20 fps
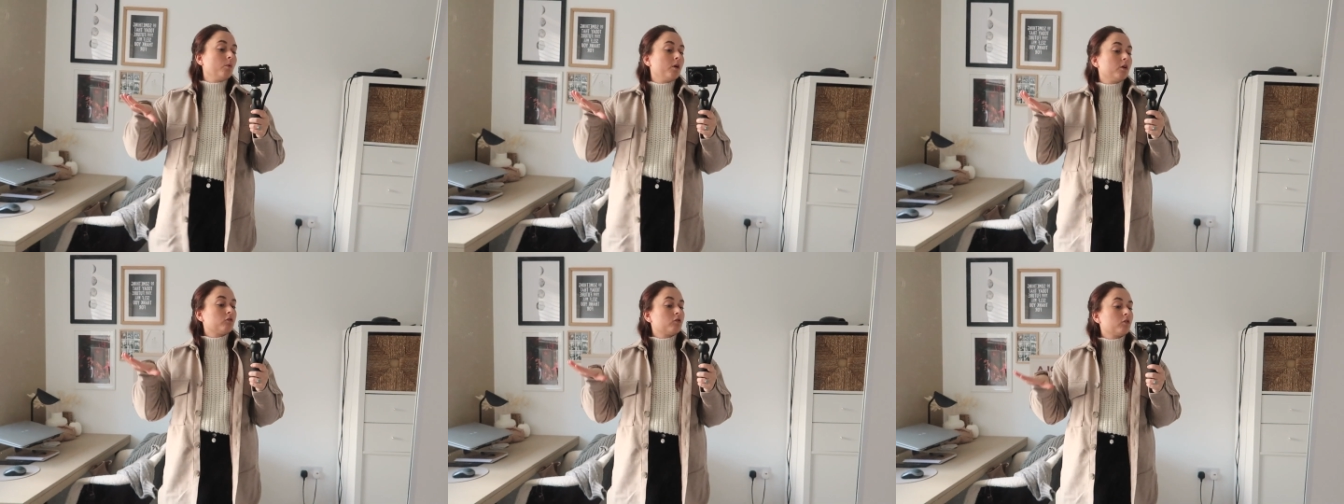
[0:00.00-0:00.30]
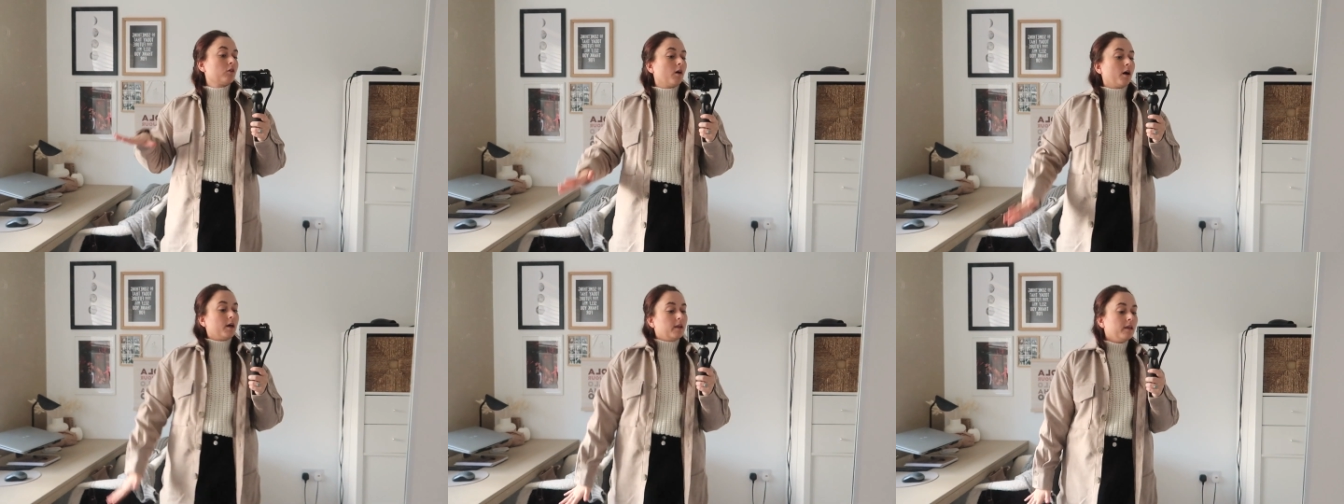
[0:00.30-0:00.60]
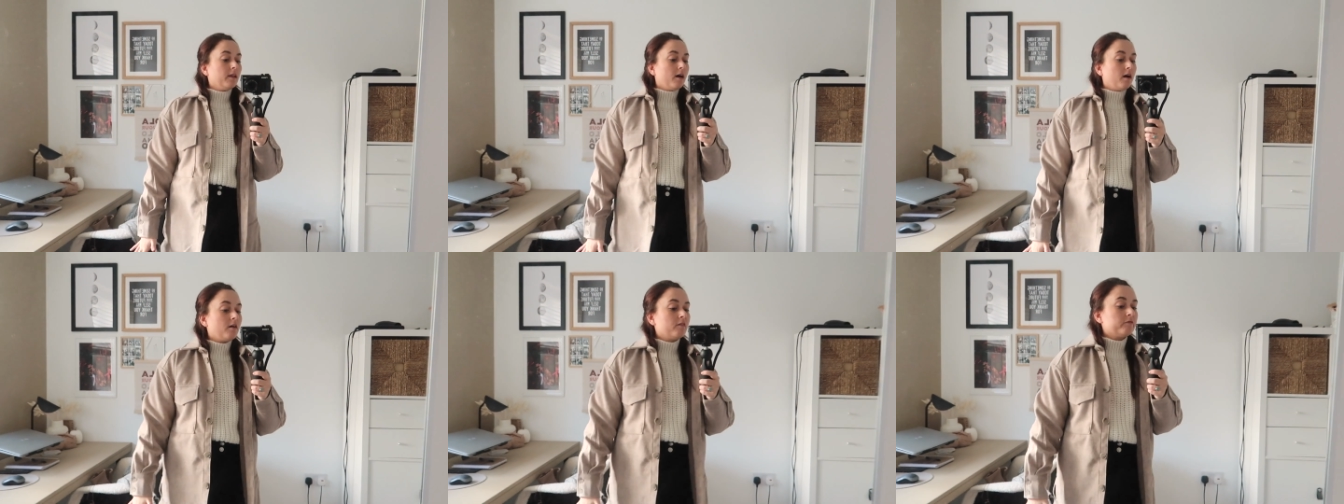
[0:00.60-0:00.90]
which I
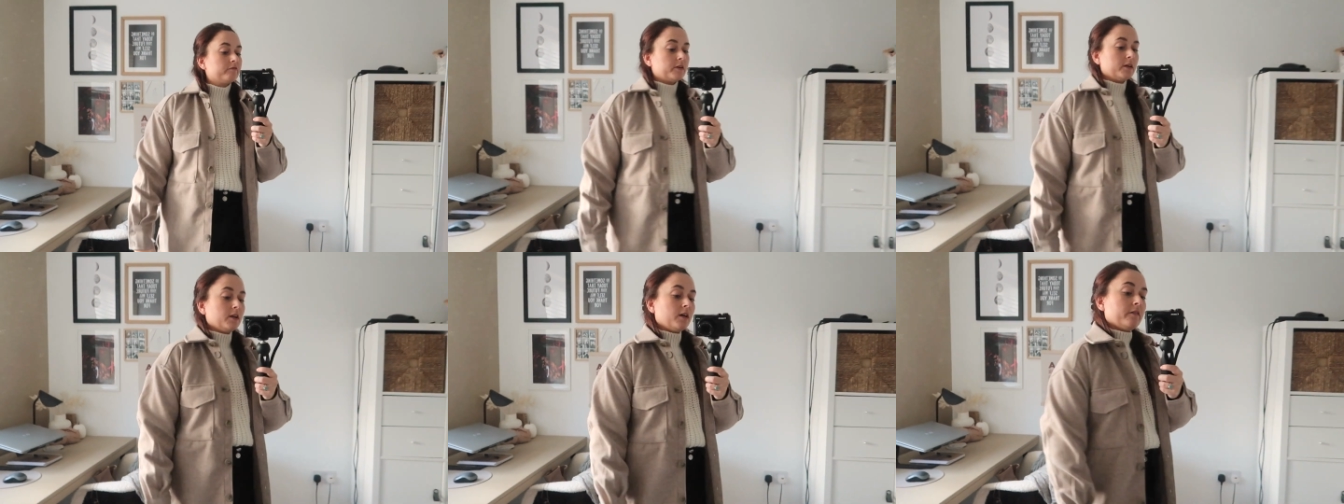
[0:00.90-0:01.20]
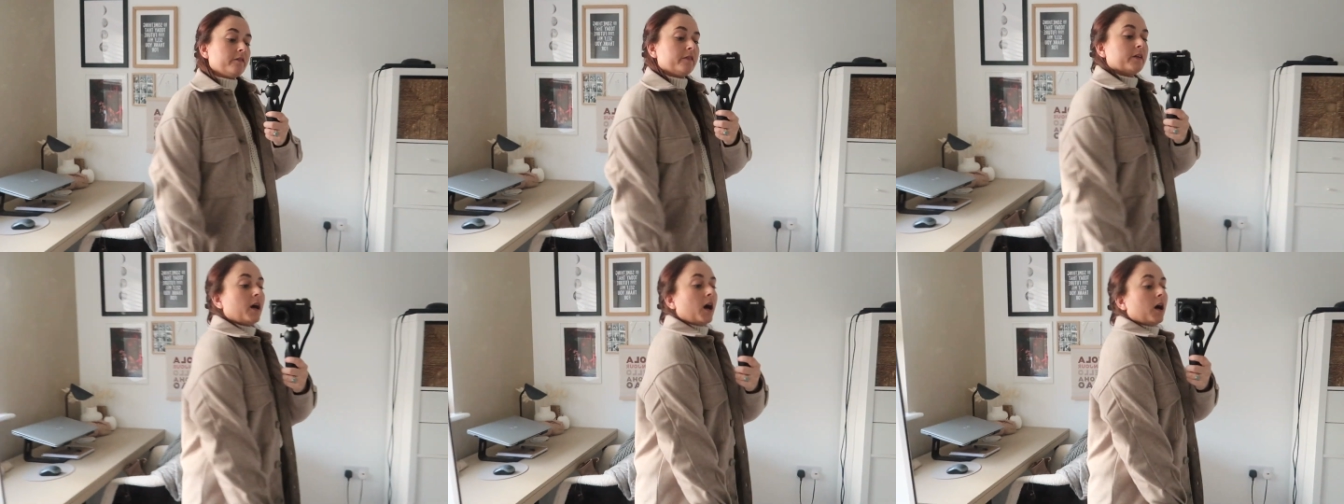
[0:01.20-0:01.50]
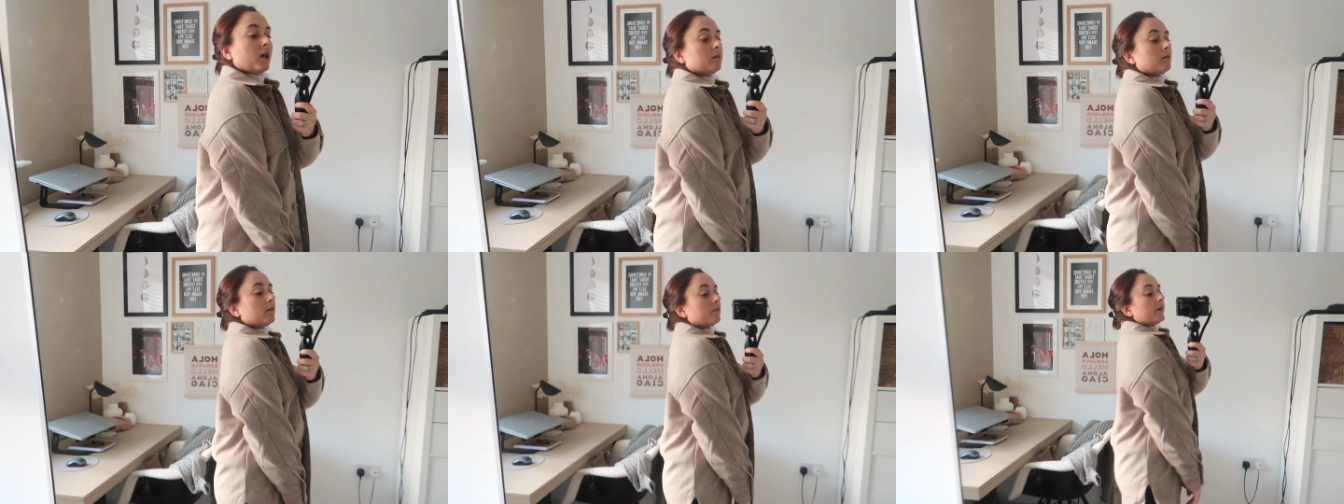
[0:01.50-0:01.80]
love. I love the
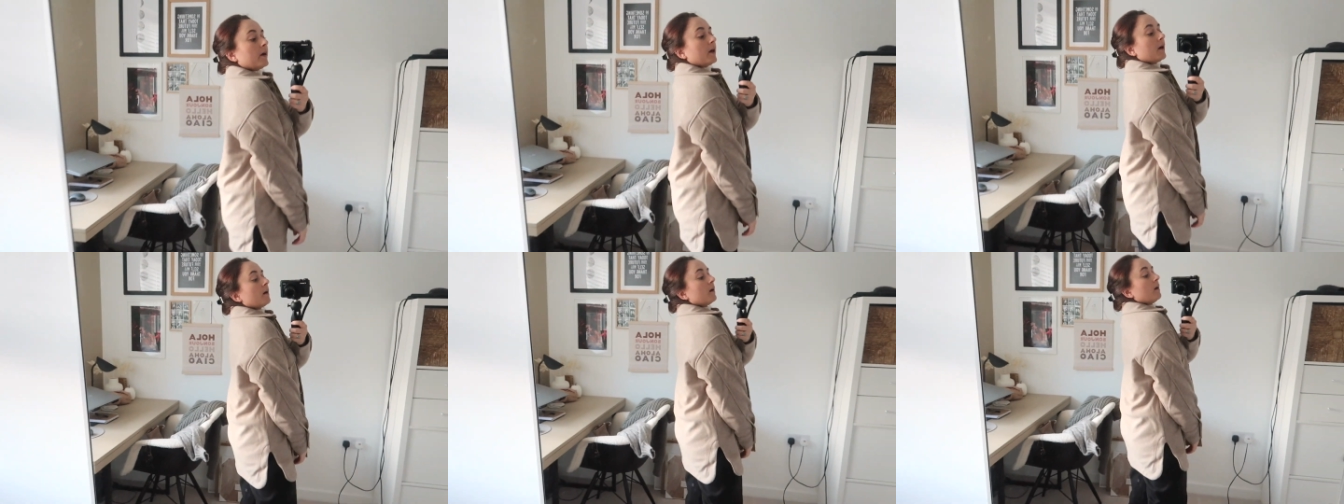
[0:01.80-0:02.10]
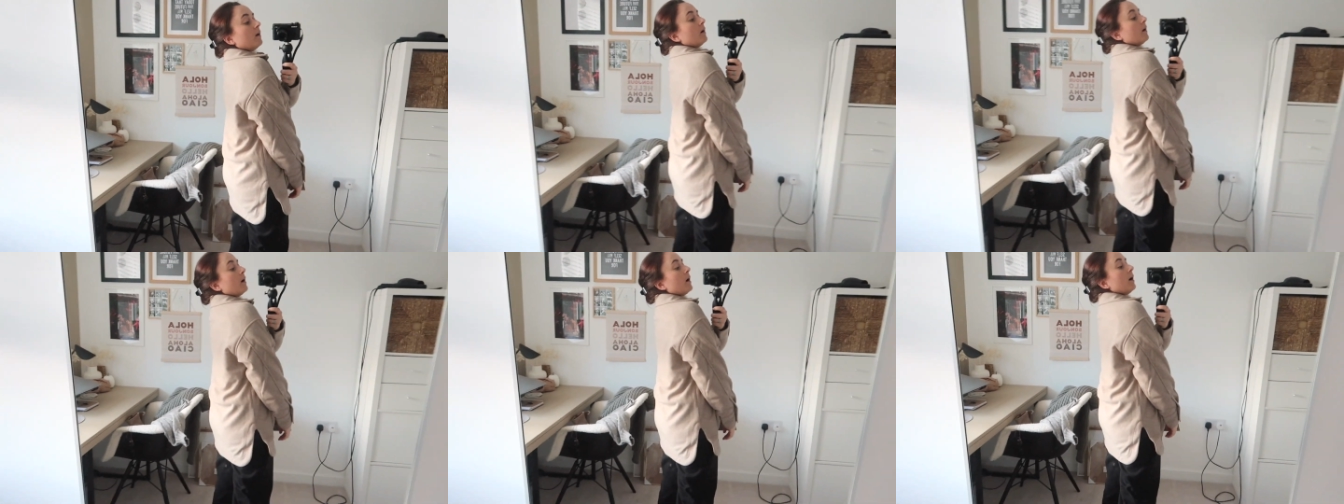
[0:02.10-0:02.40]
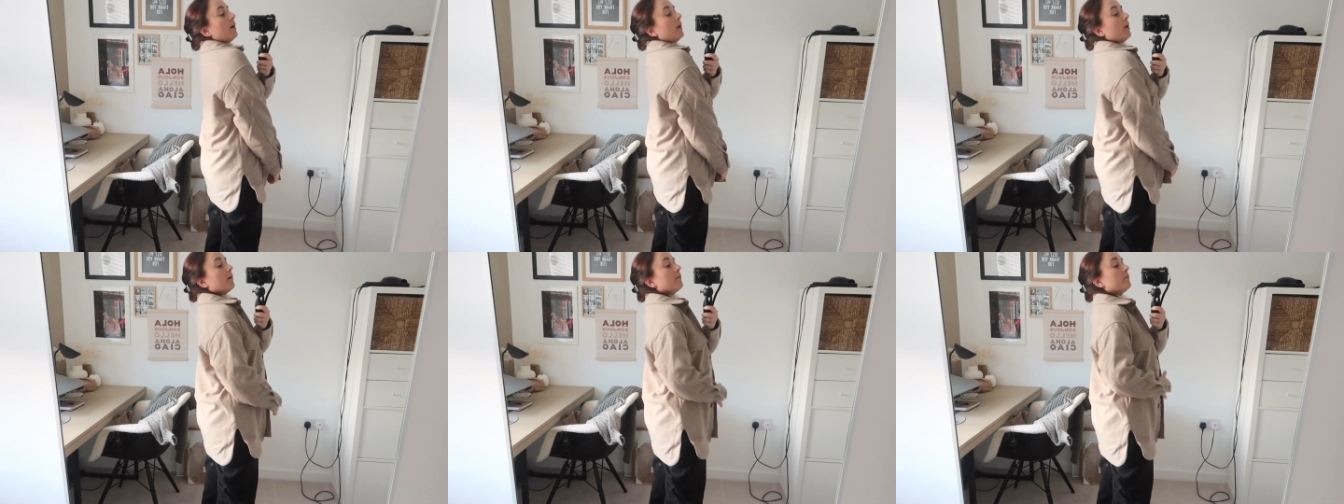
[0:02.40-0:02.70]
colour of it.
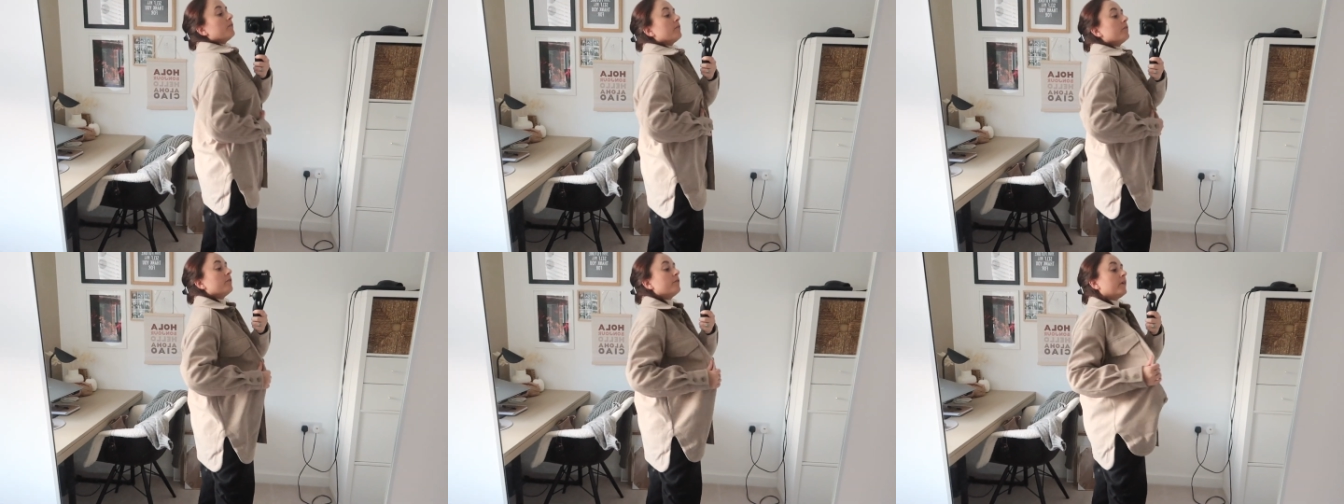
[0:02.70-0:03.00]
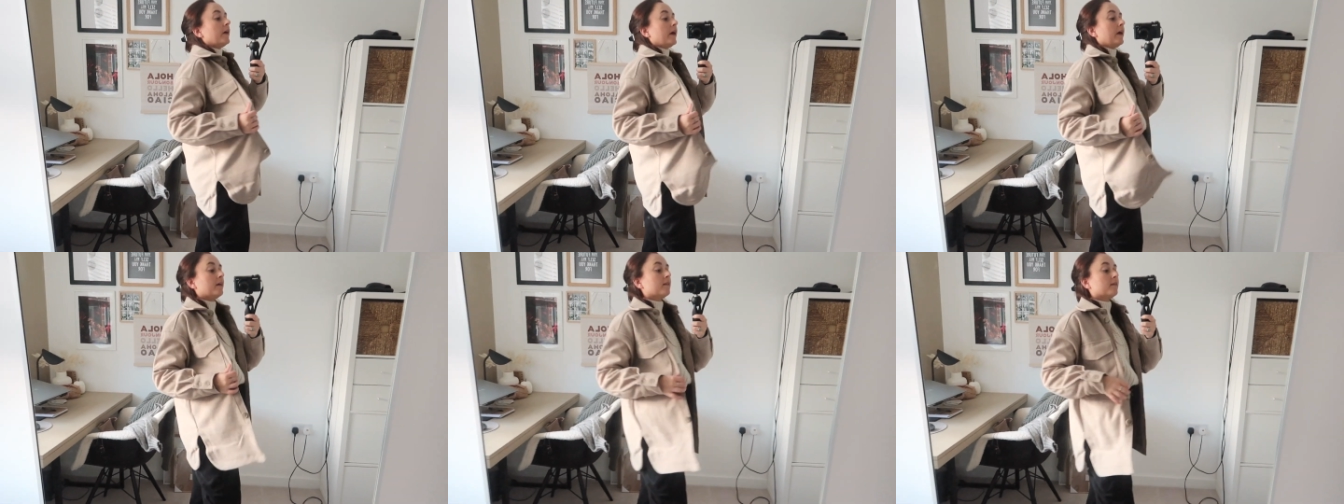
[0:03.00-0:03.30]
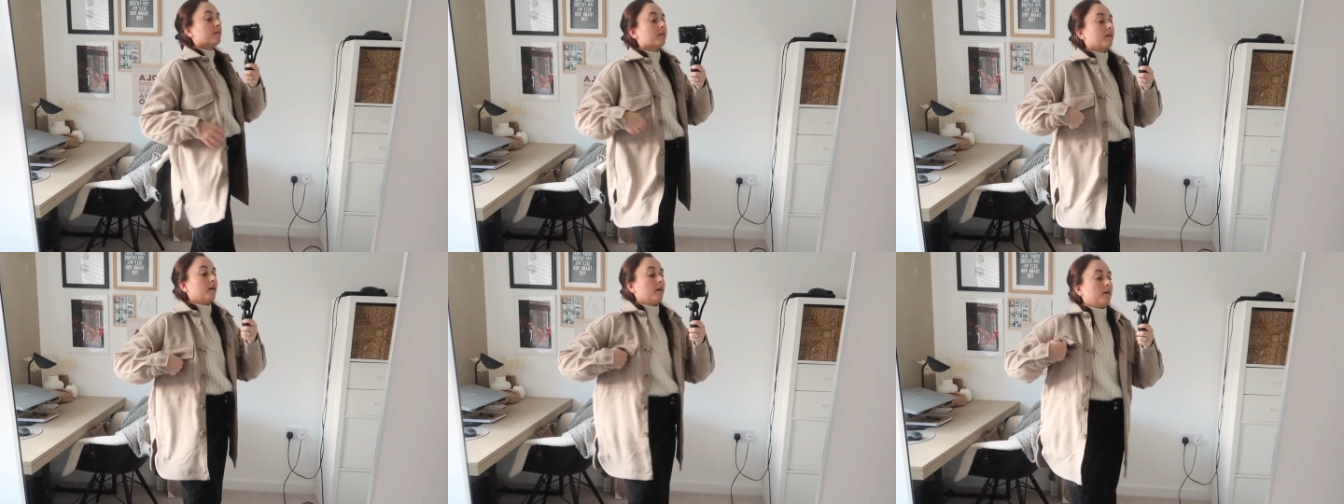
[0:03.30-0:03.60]
I love the
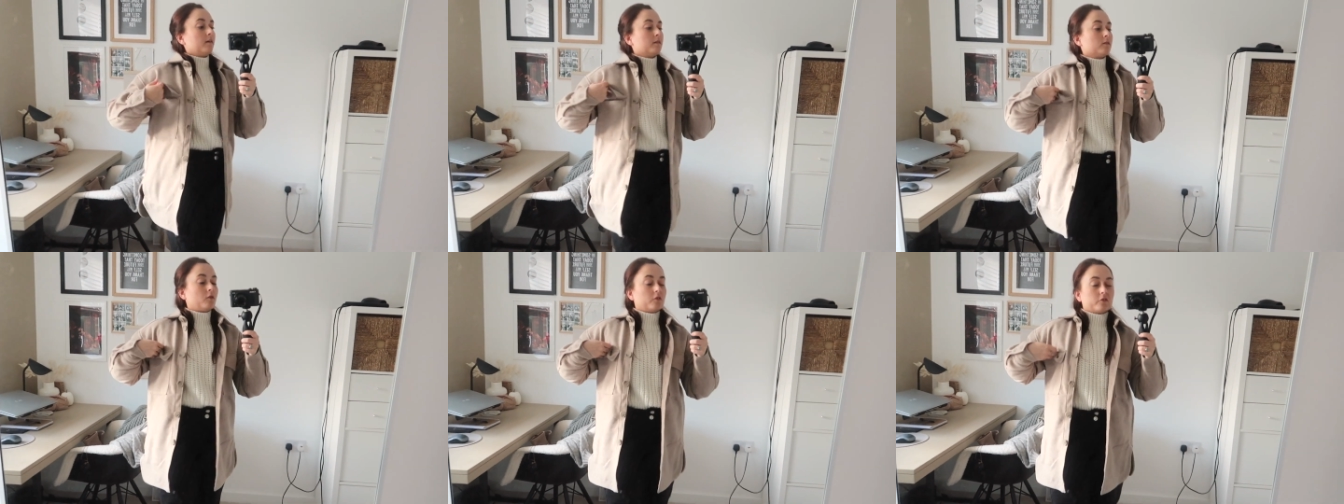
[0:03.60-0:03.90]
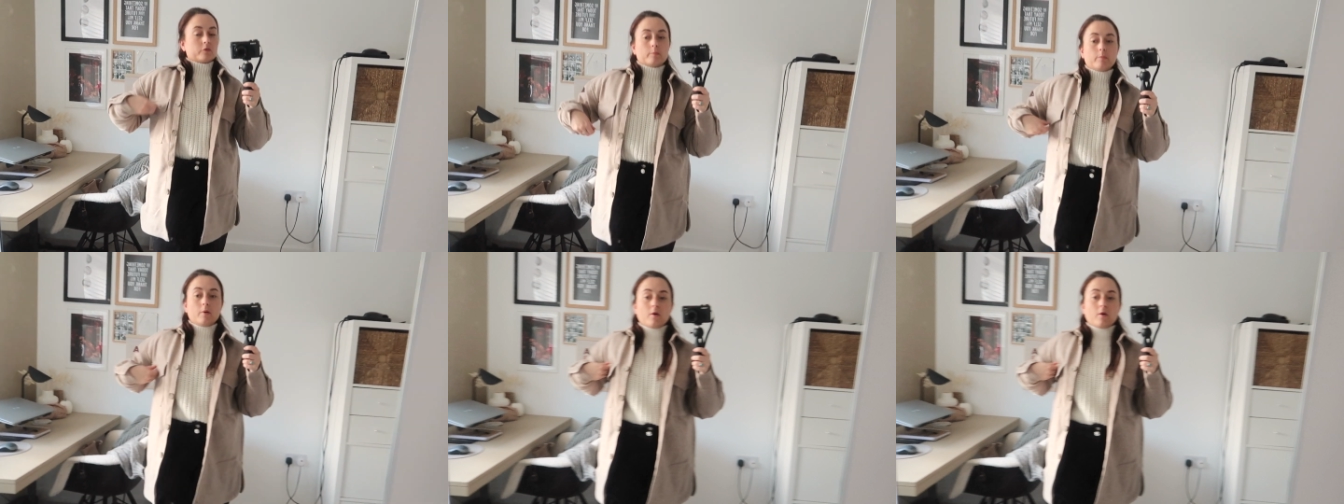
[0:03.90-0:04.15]
fit. It's got some